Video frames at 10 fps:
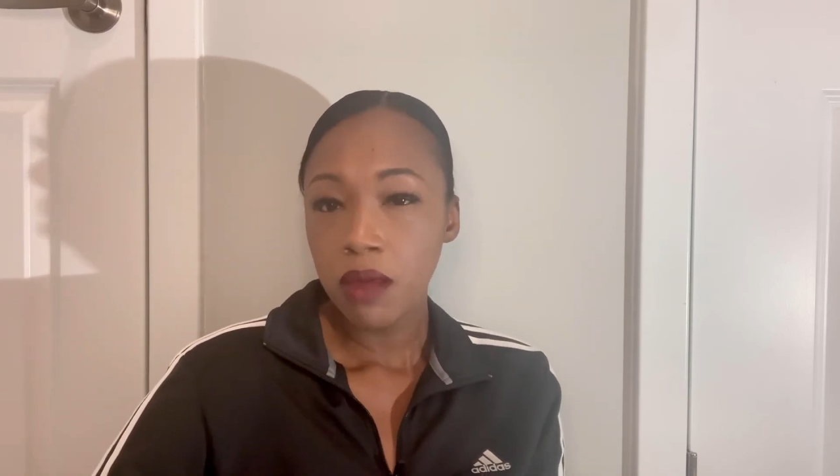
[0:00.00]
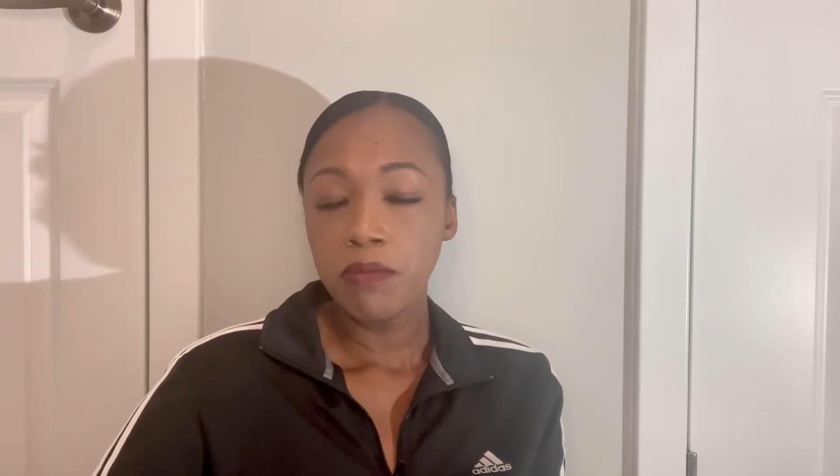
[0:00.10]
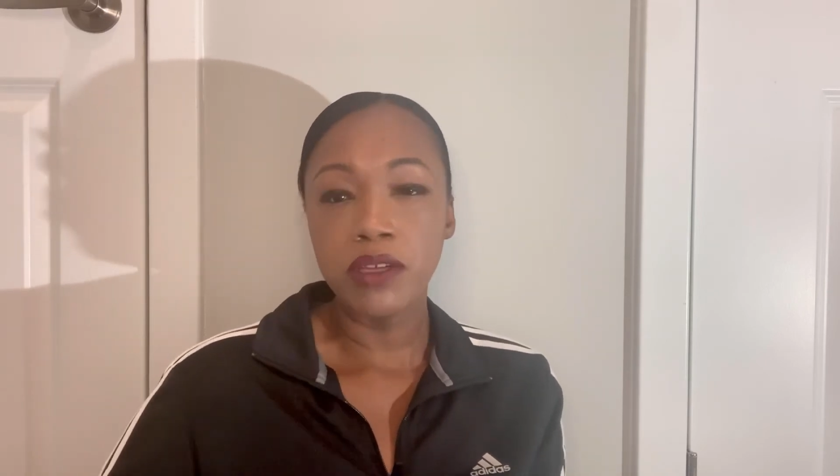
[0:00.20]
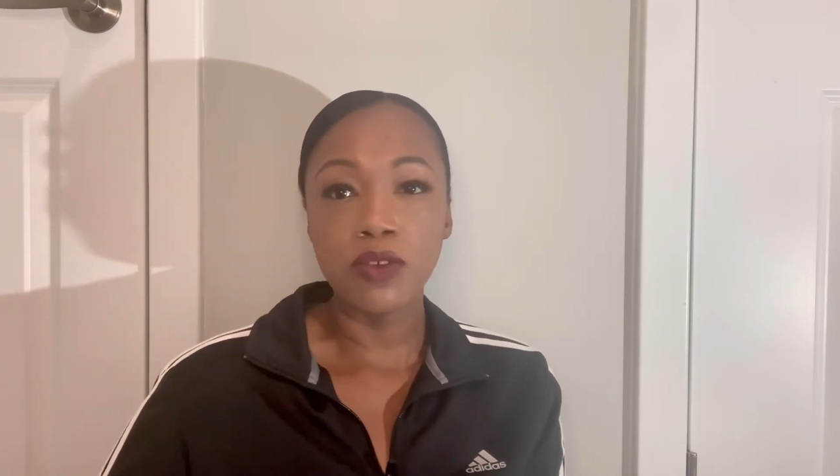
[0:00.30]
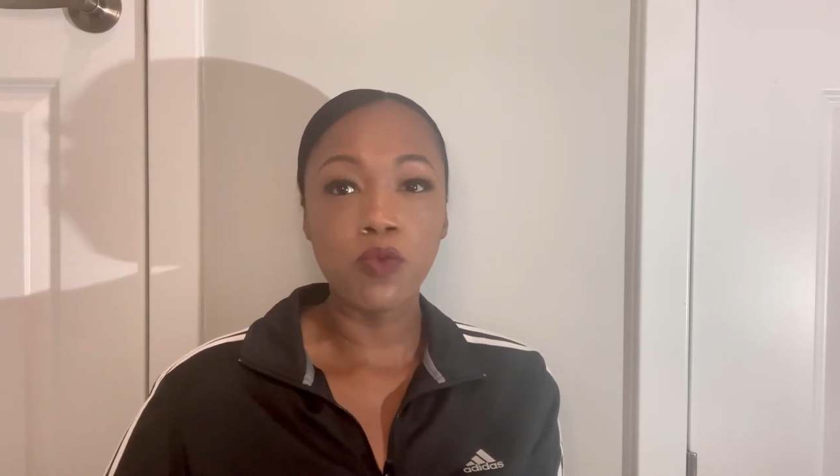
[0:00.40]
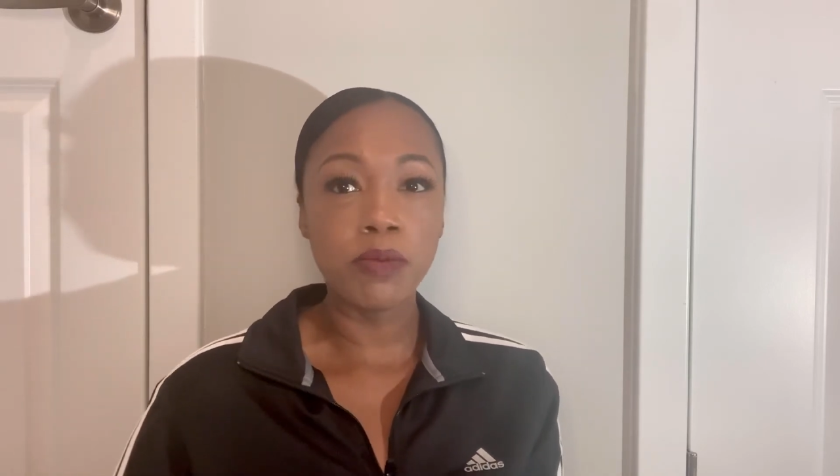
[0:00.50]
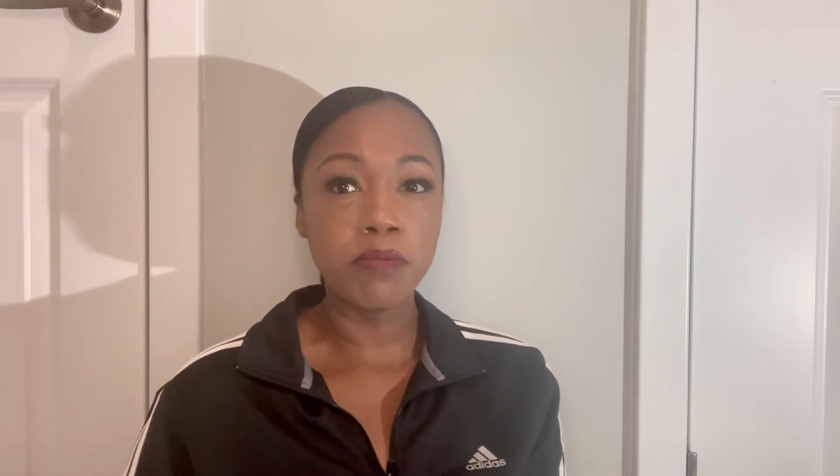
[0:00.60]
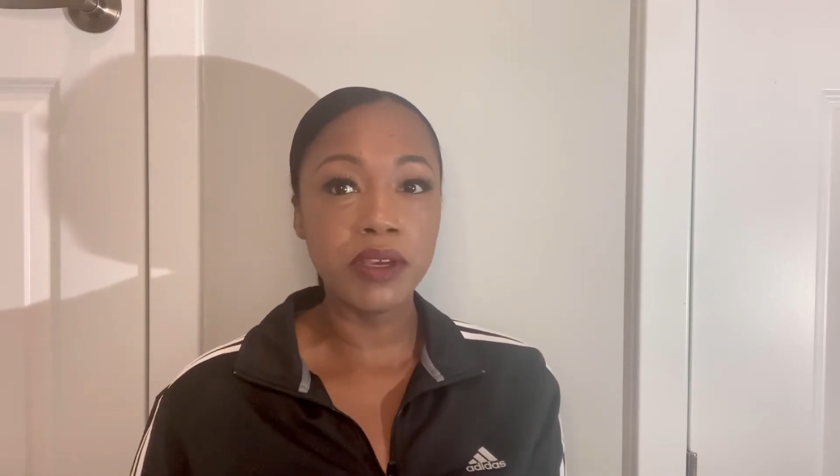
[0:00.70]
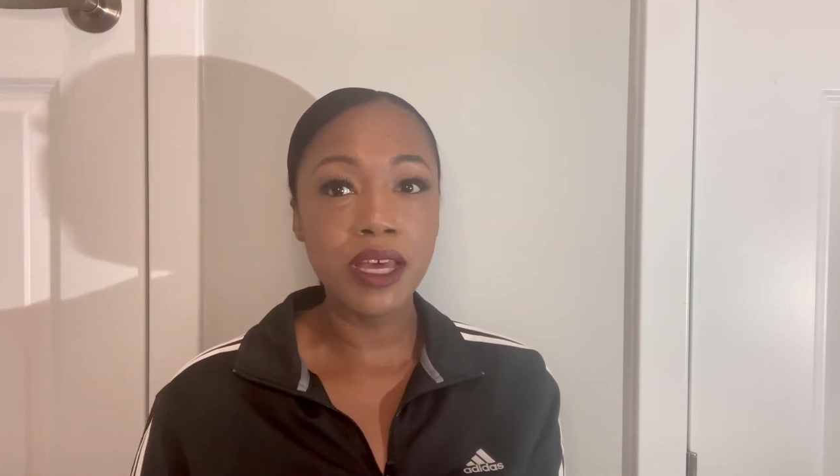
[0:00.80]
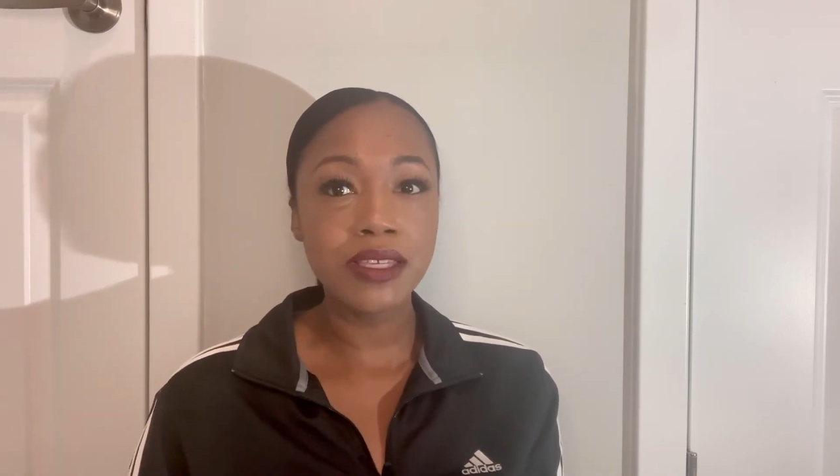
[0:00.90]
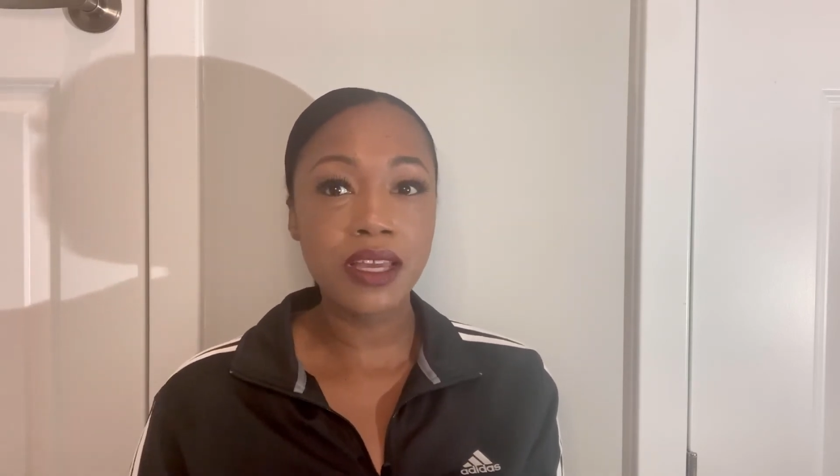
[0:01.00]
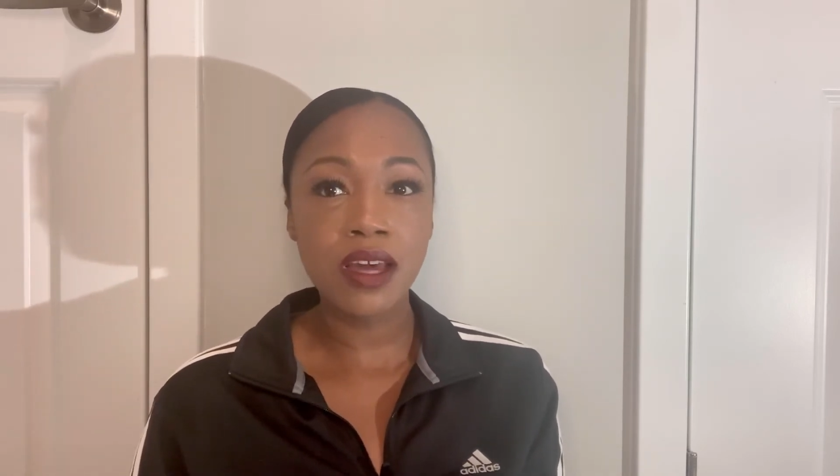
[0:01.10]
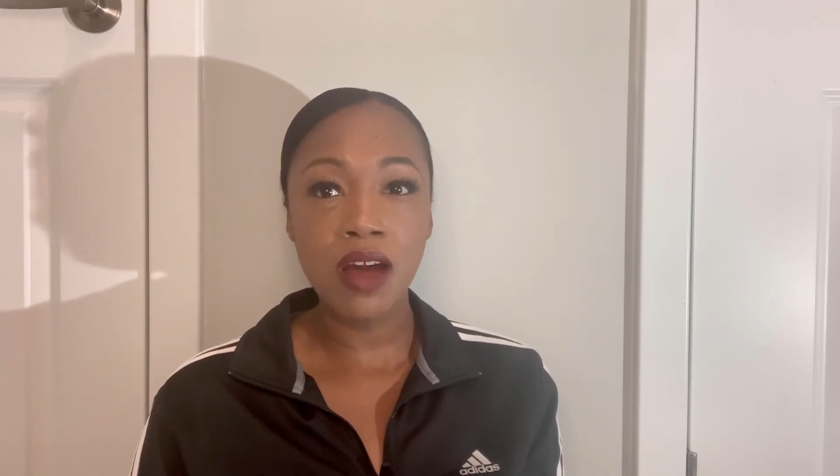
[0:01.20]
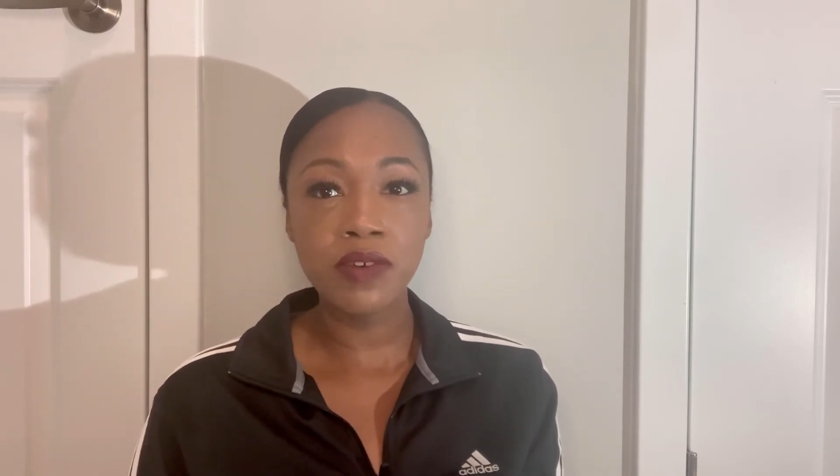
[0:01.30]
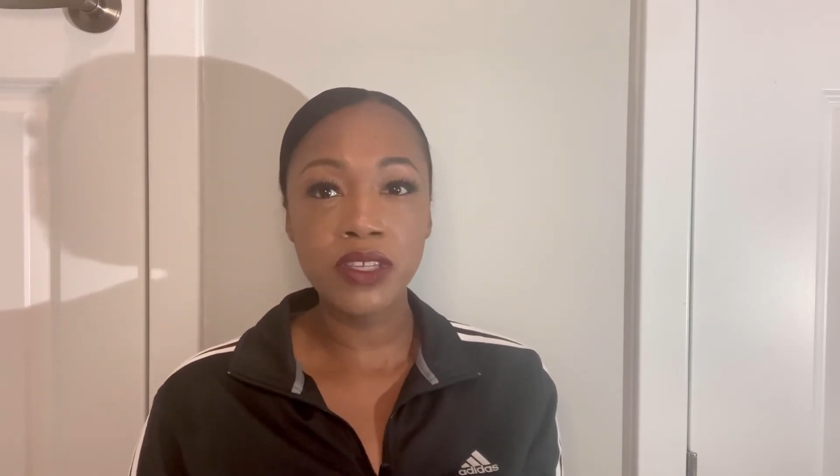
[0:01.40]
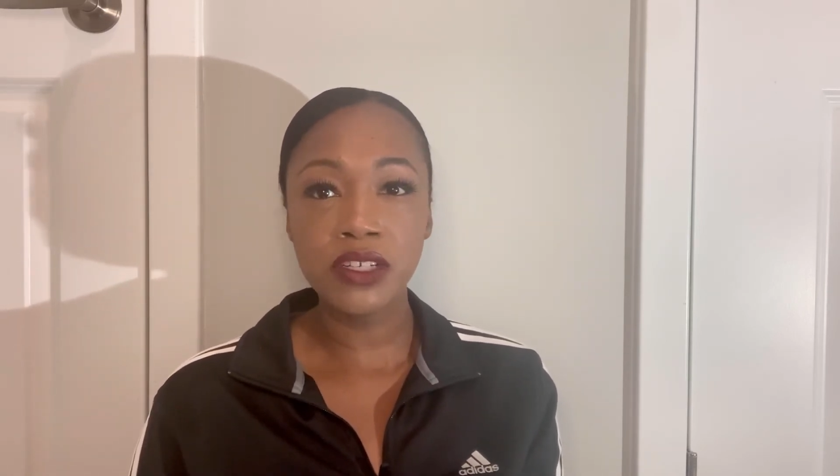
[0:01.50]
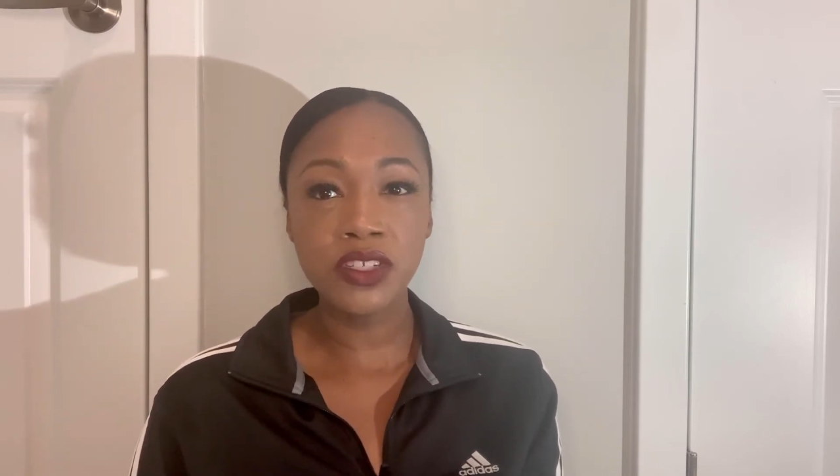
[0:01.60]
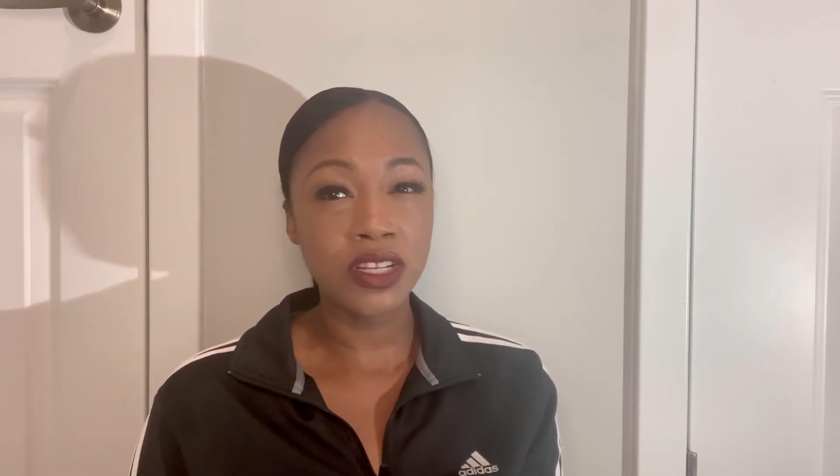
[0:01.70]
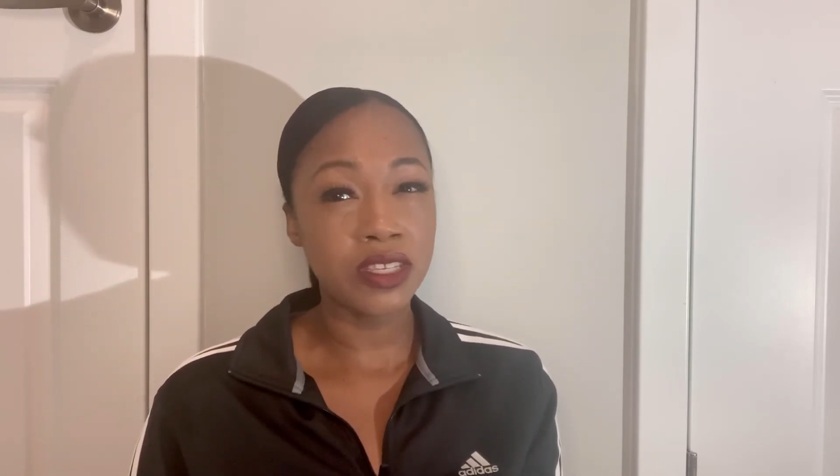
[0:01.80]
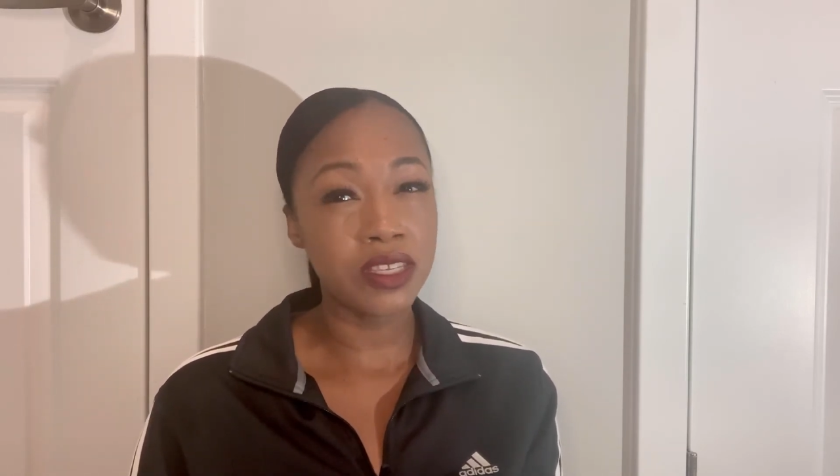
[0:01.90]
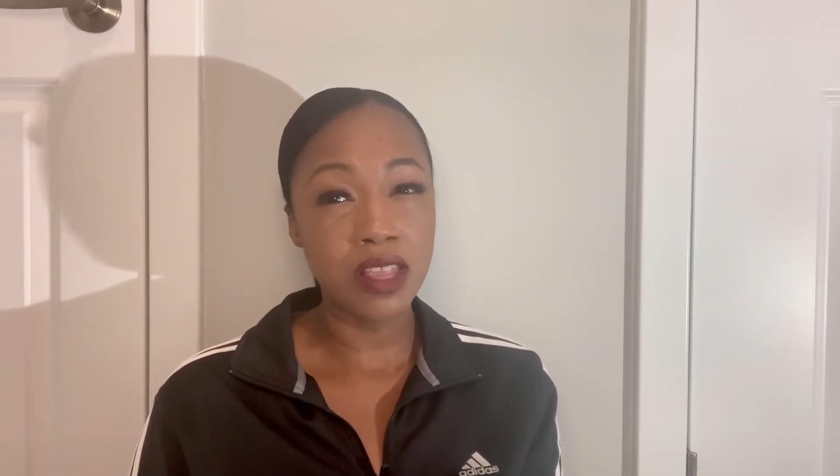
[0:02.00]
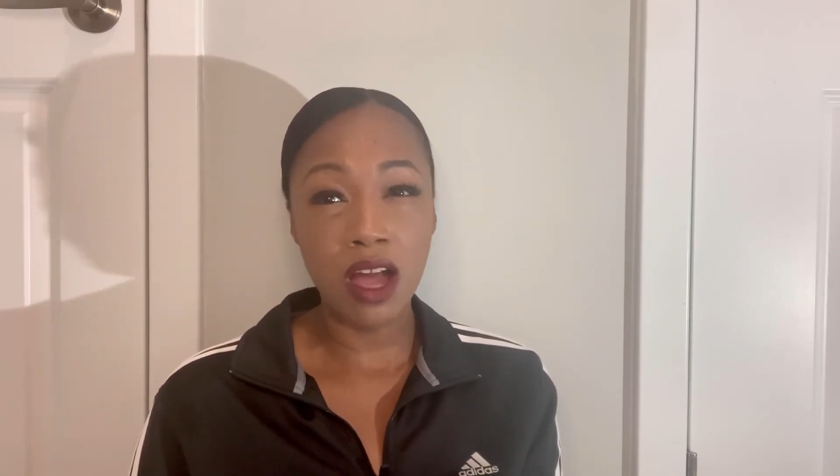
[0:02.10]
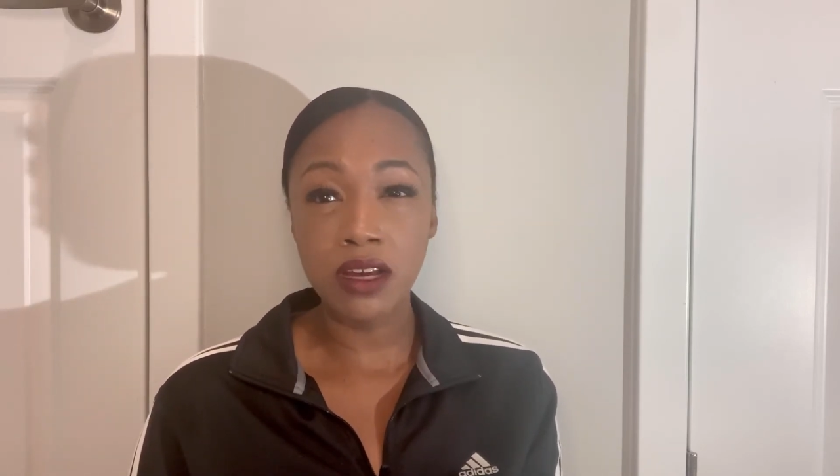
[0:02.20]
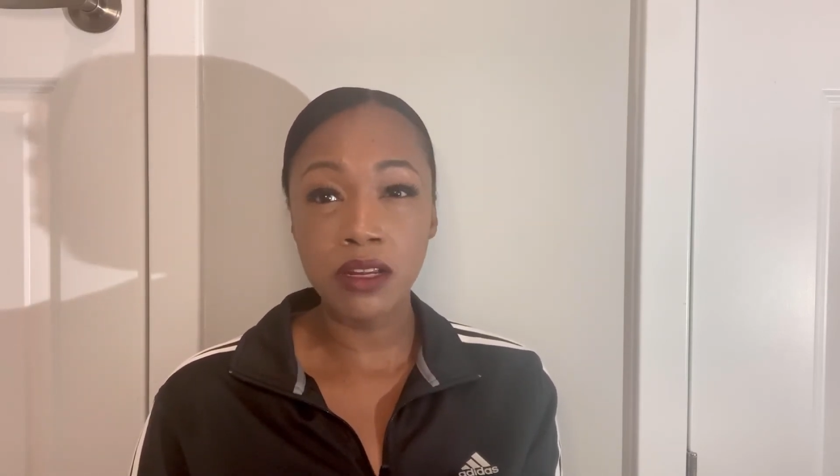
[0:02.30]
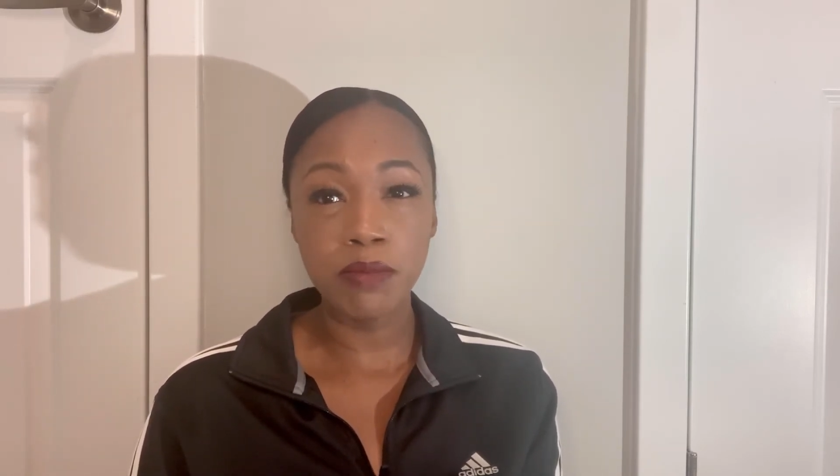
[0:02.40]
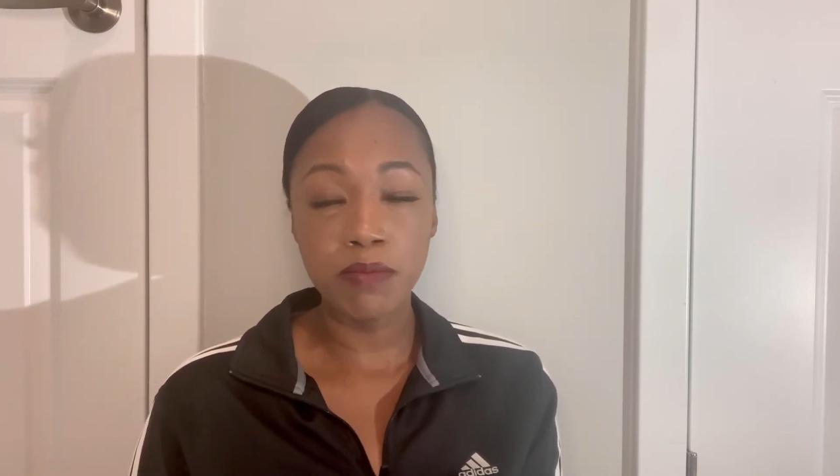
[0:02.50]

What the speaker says: Because if woman B has that conversation, it's not going to be